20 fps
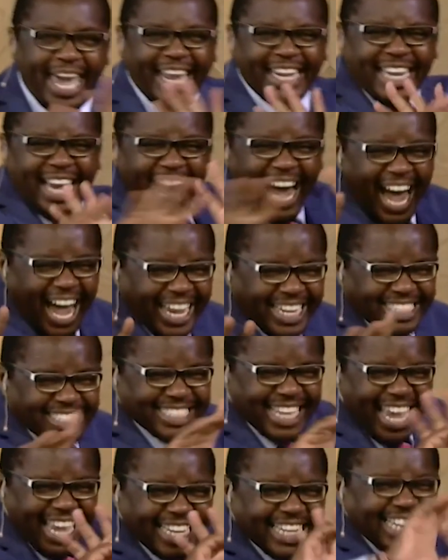and height
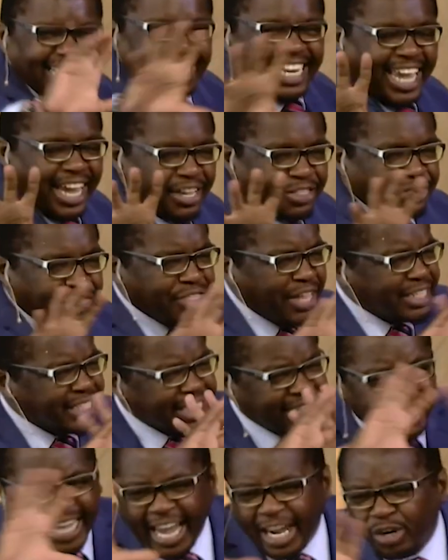and length
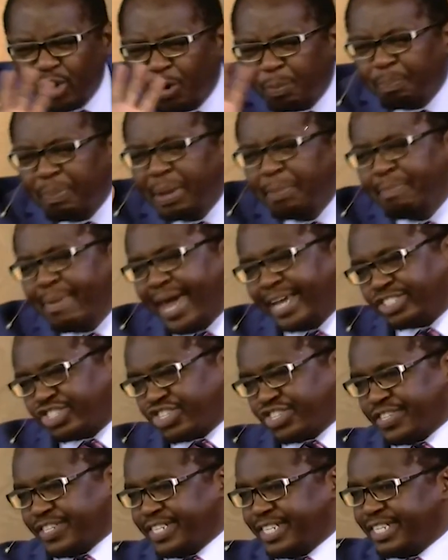that cannot be
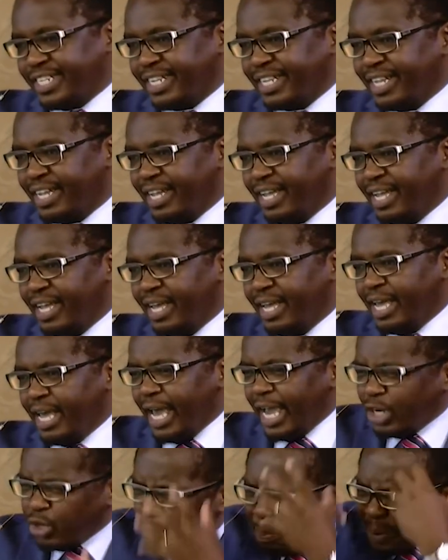measured,
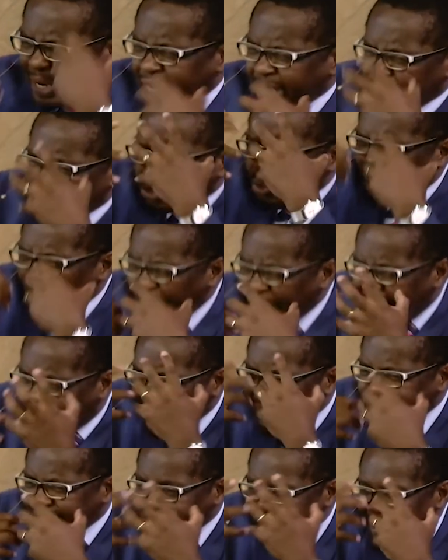and you begin to
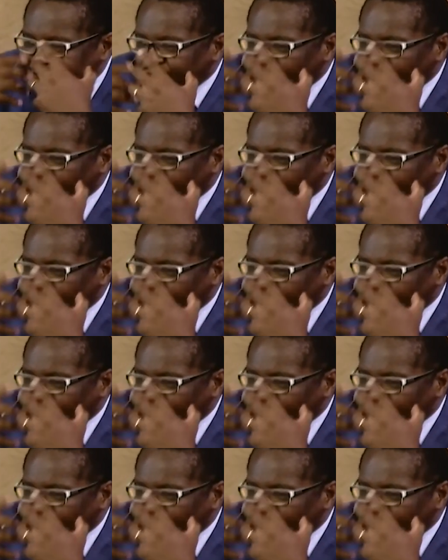meditate